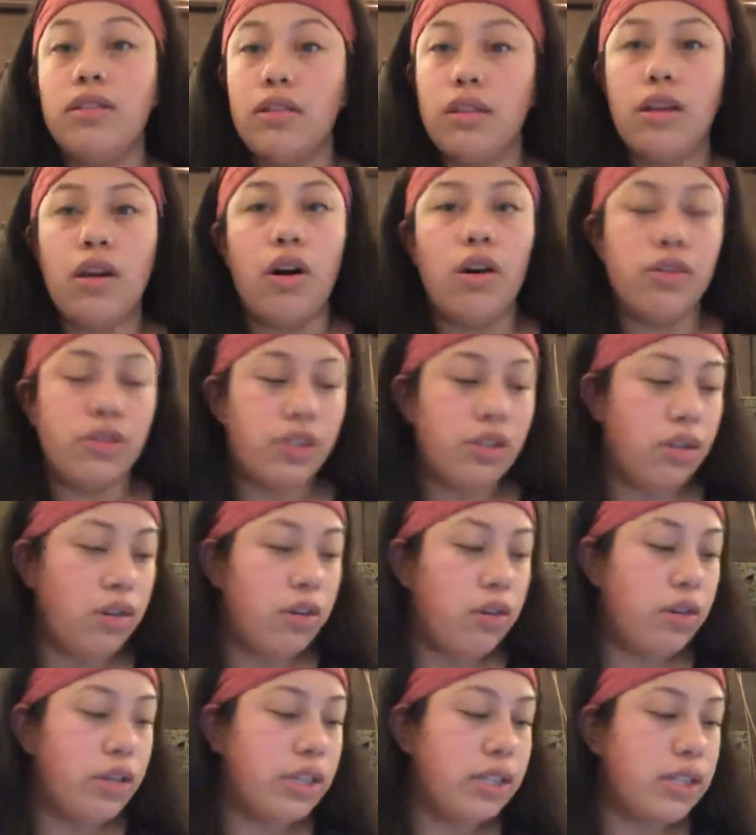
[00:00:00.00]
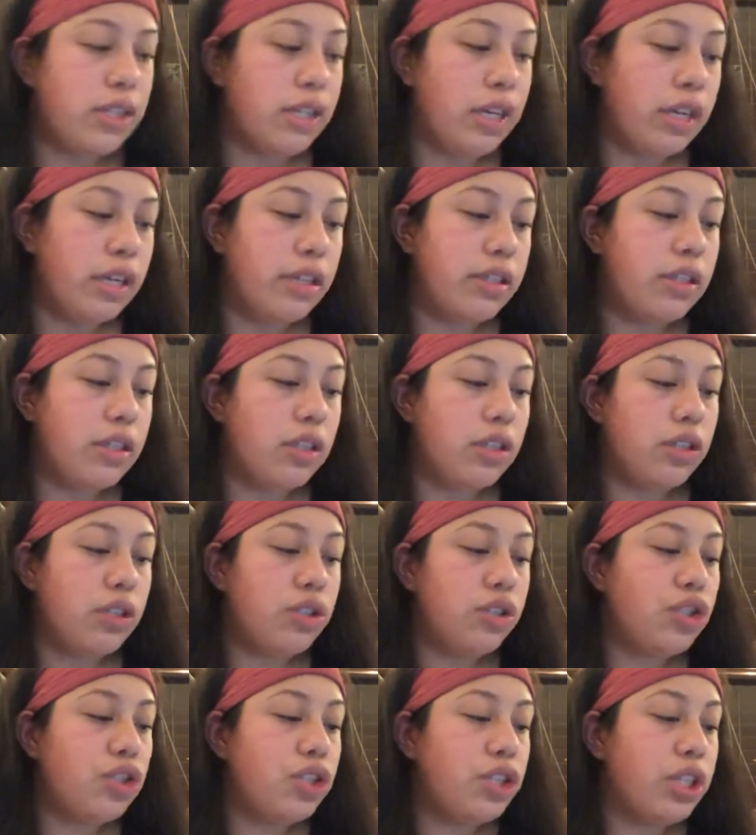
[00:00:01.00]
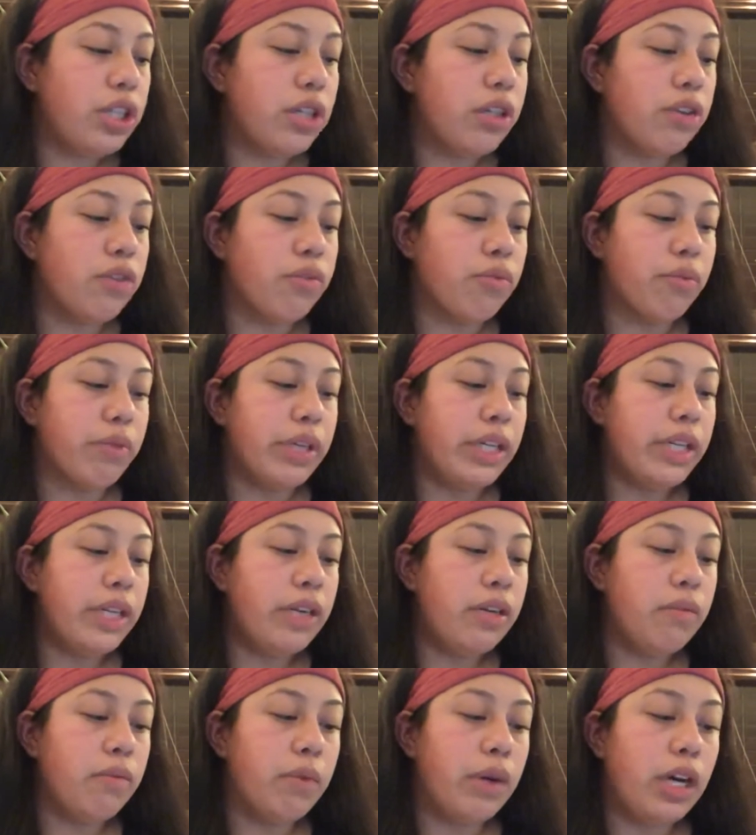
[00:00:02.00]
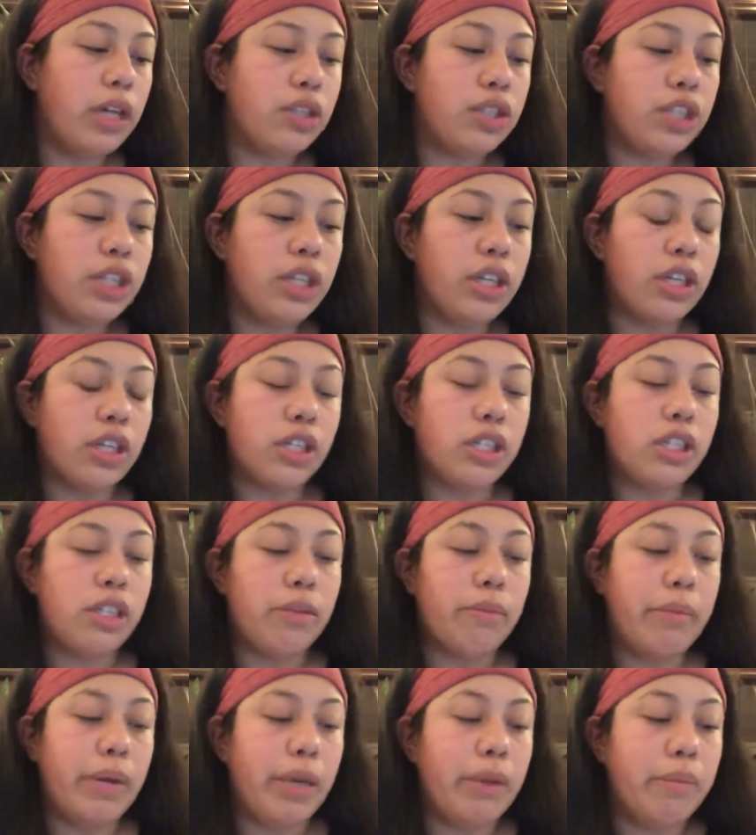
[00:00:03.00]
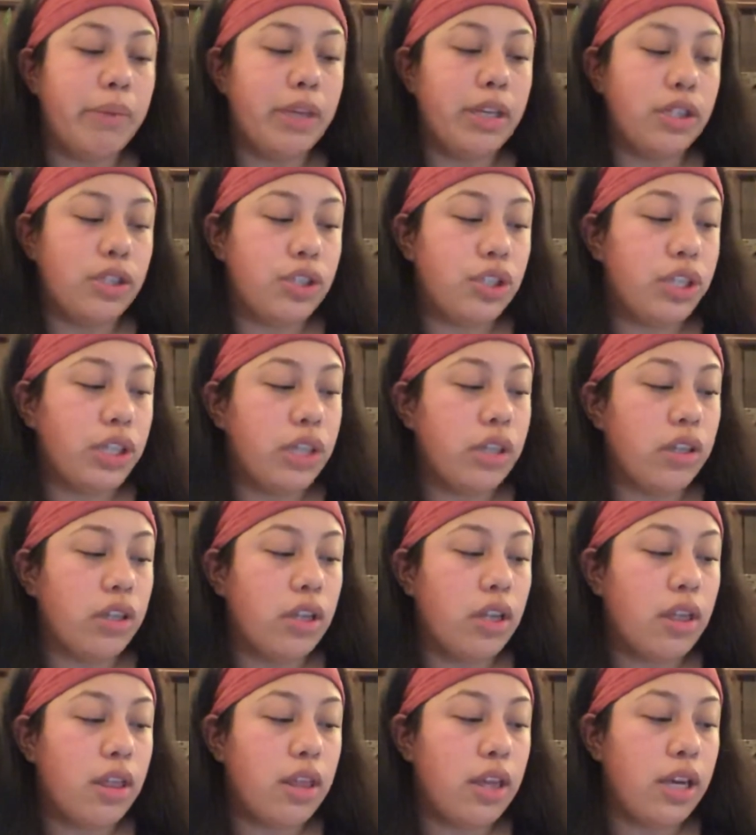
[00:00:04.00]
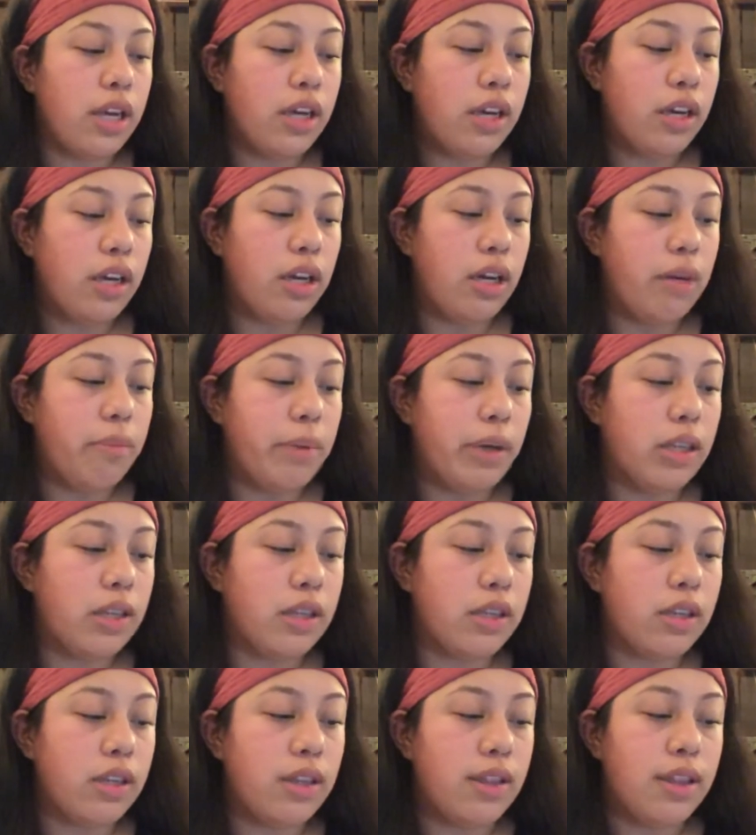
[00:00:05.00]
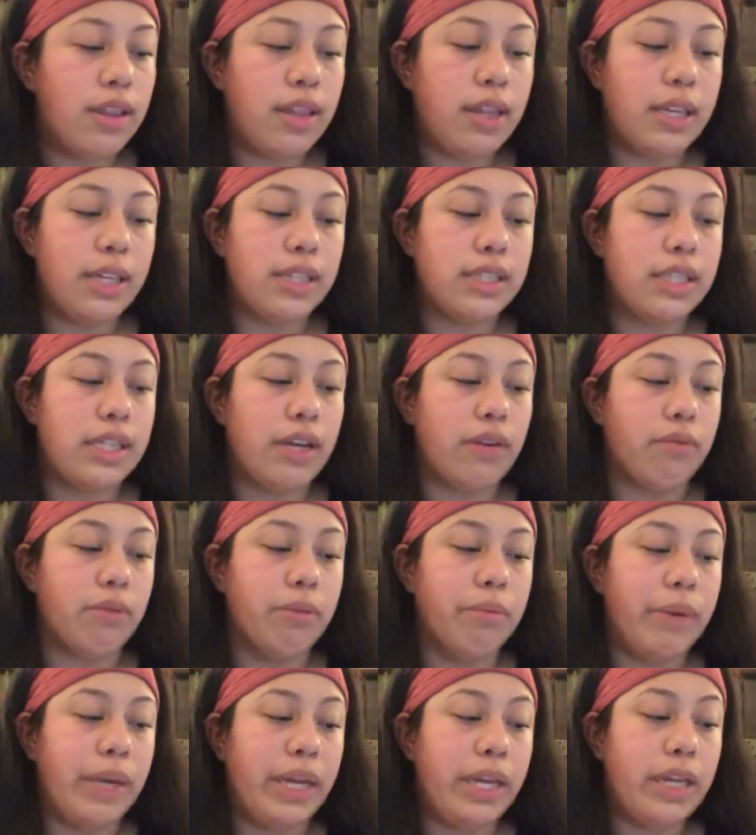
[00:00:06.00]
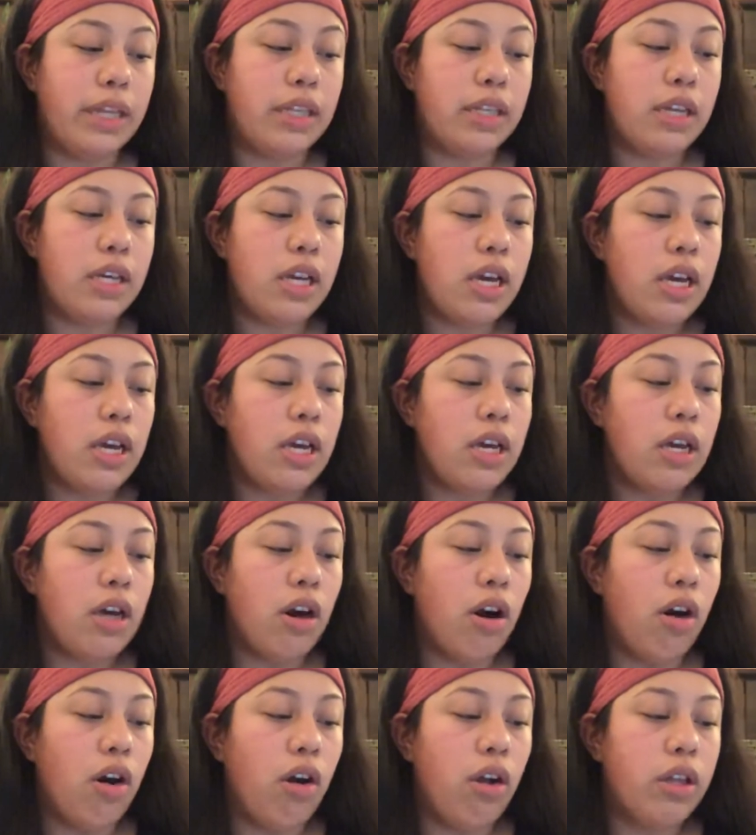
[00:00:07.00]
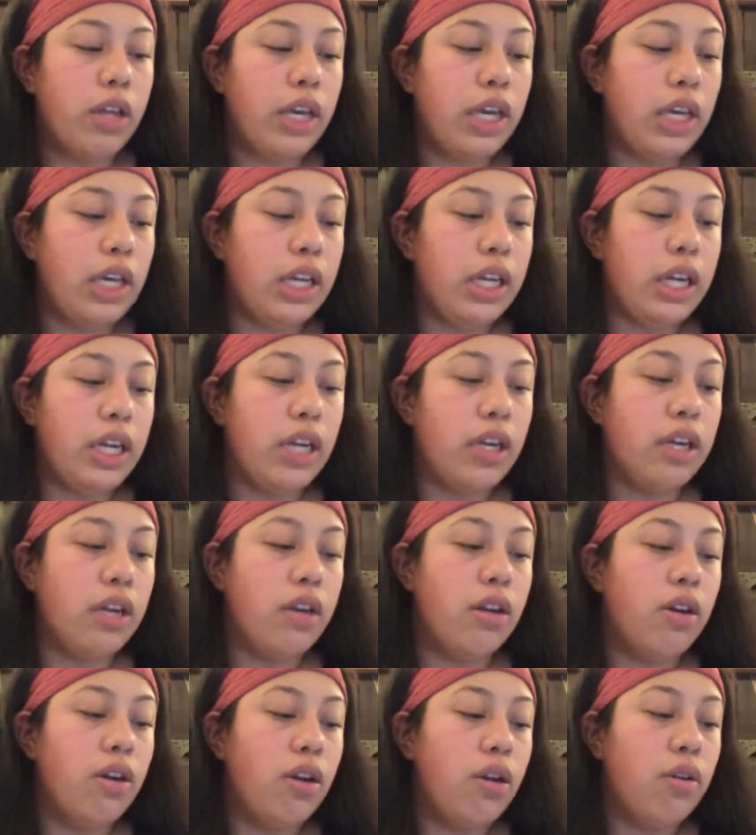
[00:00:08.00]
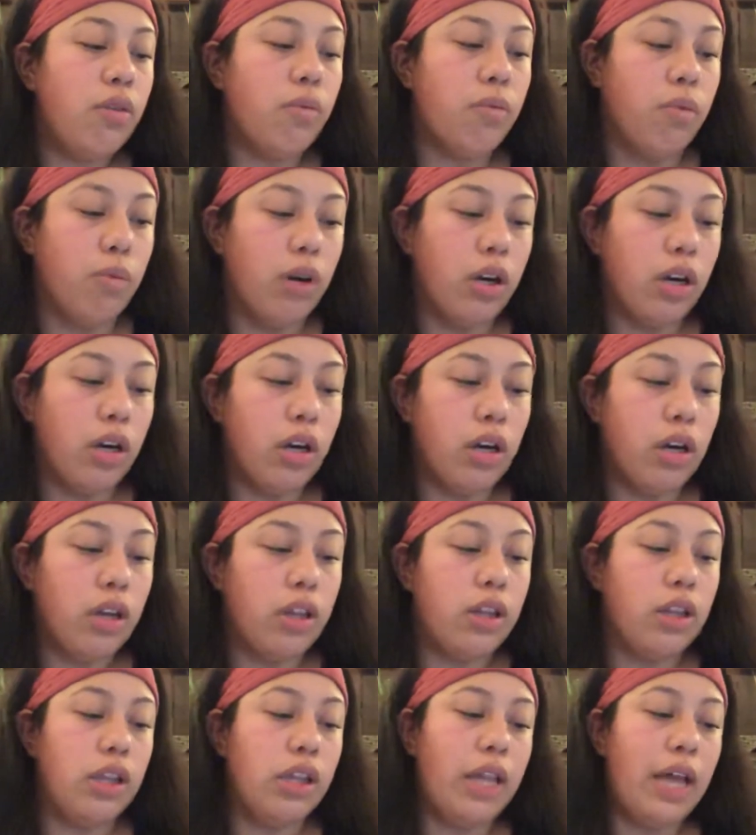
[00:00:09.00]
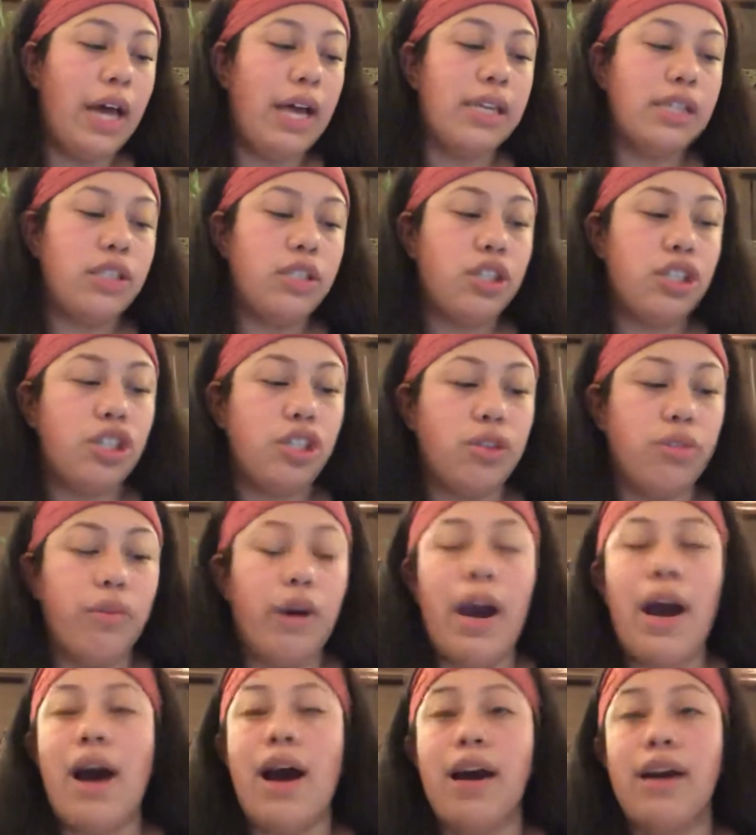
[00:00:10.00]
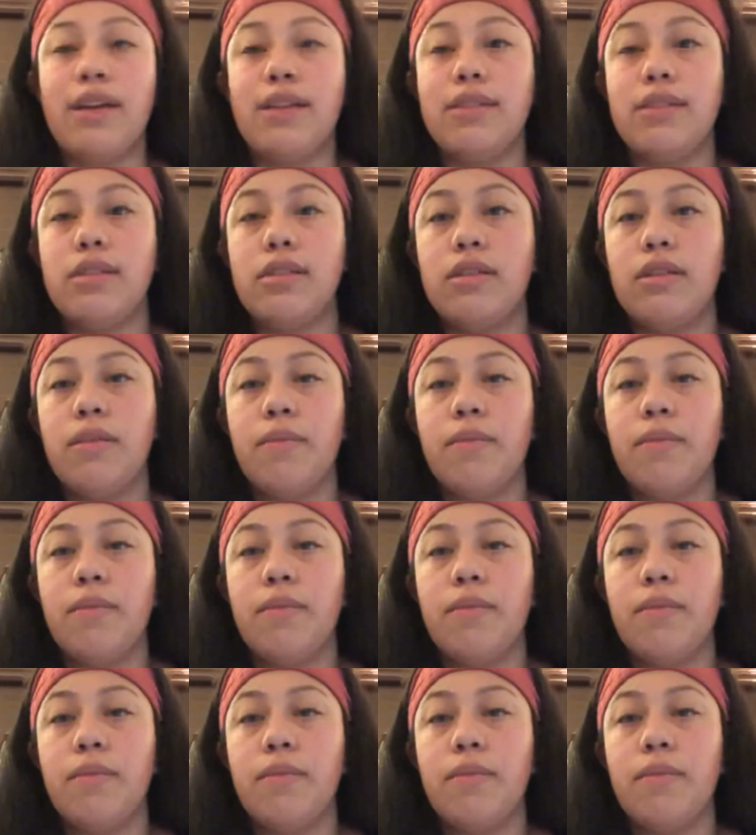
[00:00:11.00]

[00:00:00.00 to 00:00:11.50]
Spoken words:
Also, it says she could read it while she nursed the baby. She could think about the good things that remained. All he needed were the last 2 acts.